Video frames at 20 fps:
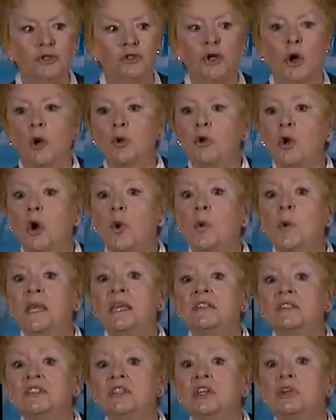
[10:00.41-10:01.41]
Don't go
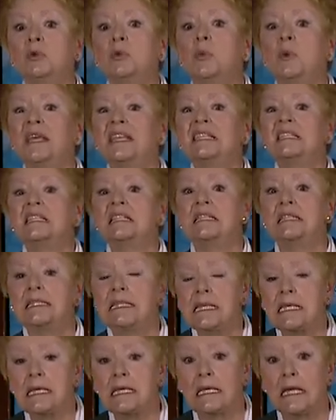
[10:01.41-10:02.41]
in till we
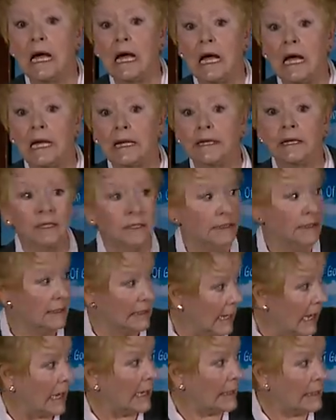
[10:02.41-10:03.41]
see God. You
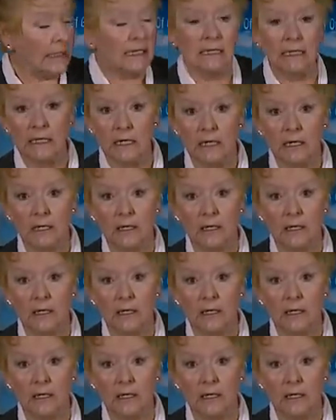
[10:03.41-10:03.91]
got it?"